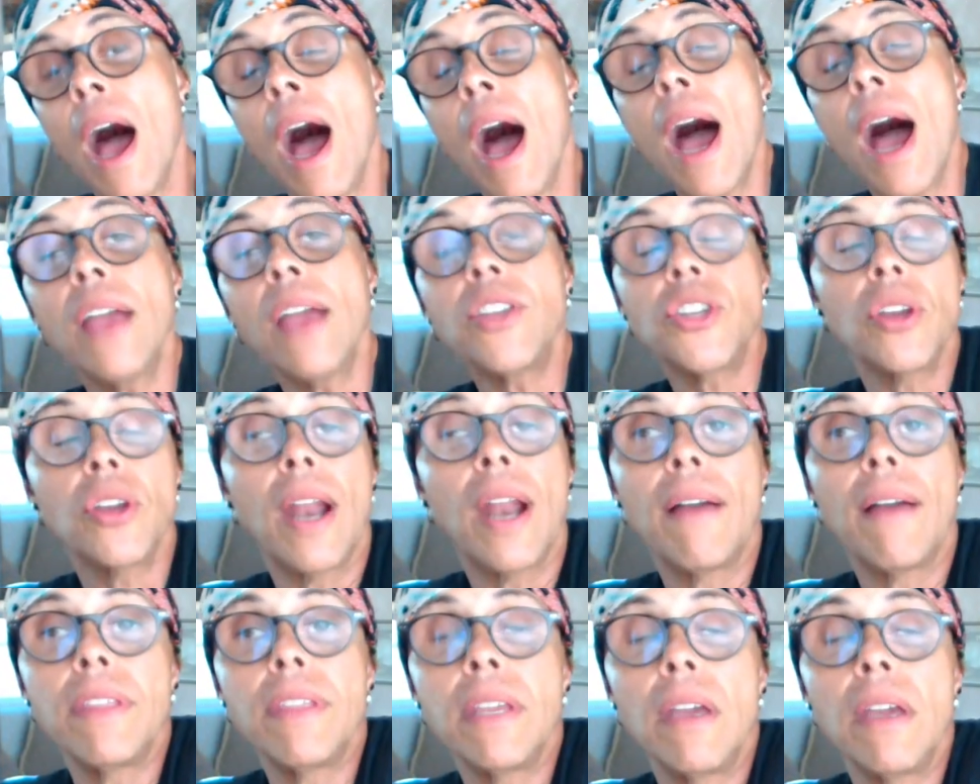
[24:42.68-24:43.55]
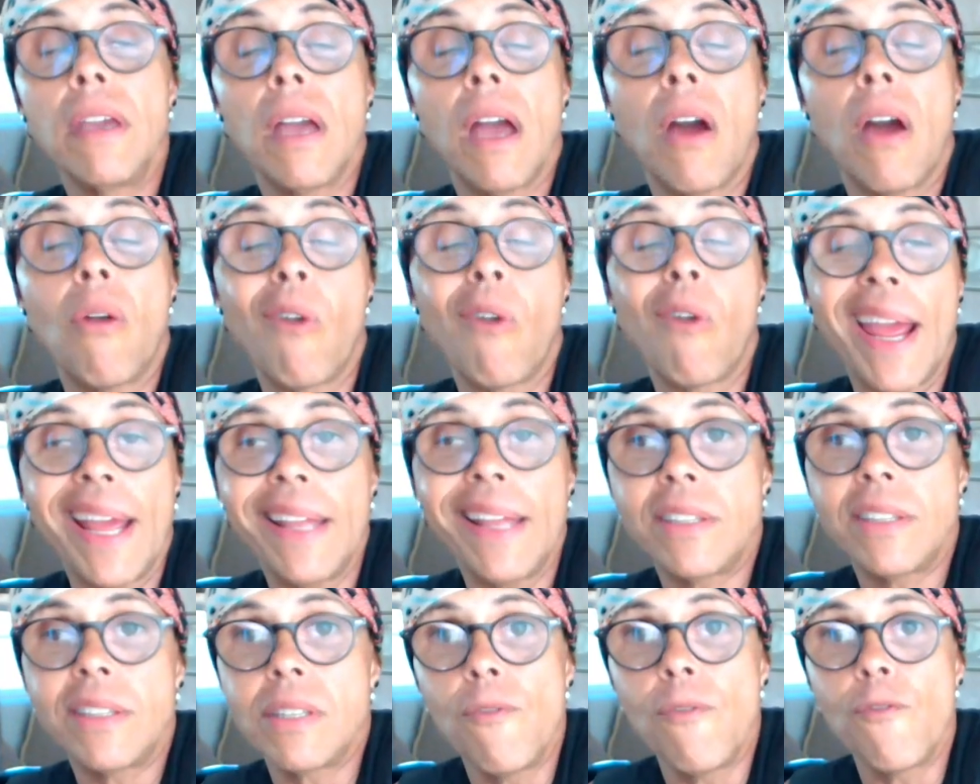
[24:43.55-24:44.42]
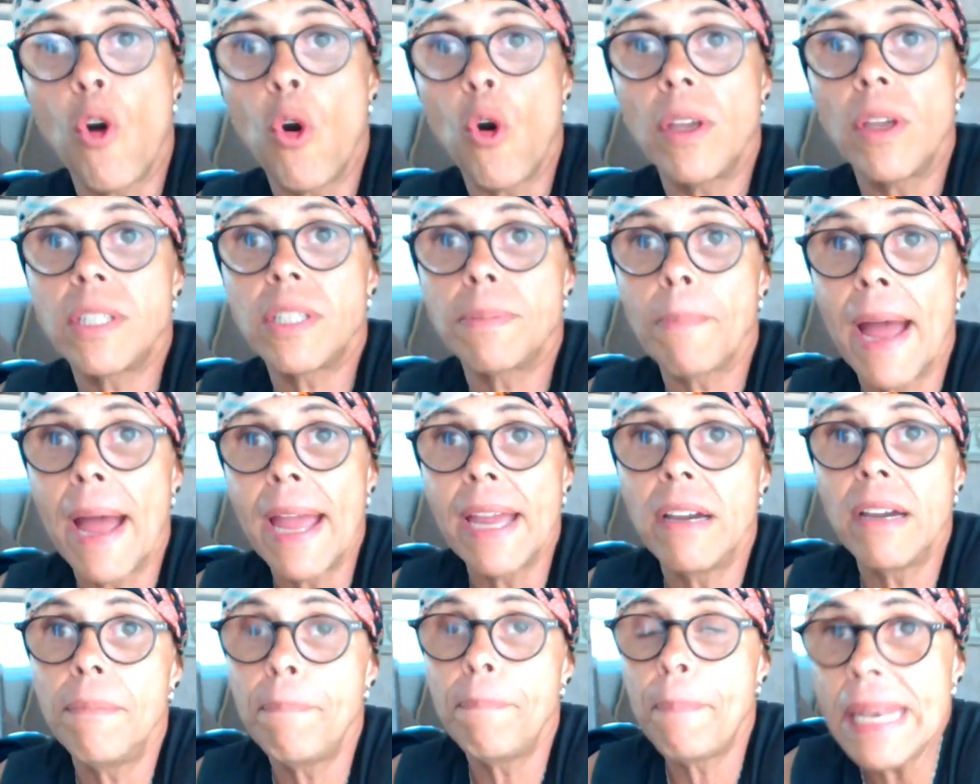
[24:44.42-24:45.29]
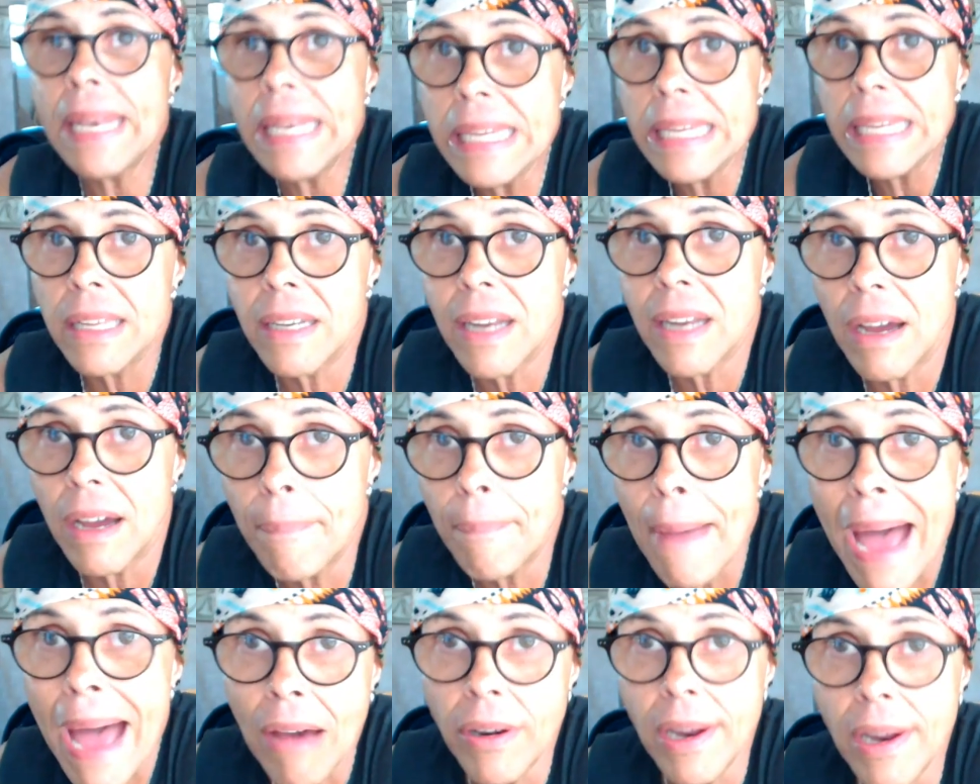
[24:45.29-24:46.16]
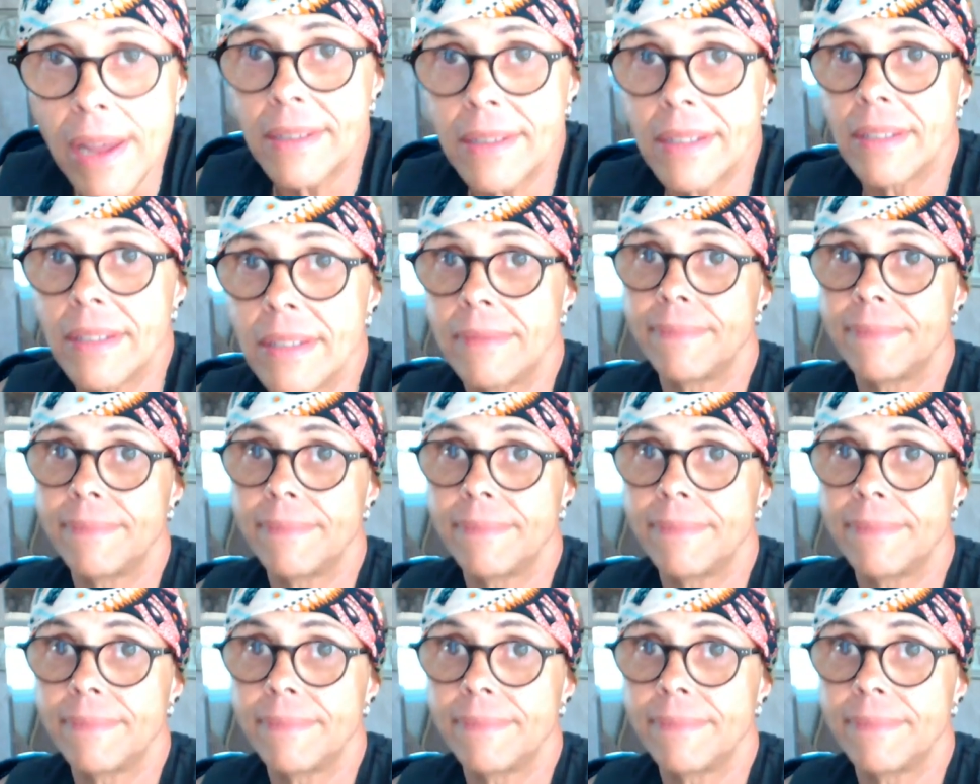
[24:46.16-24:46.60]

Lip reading: I should have the right to voice my opinion about it.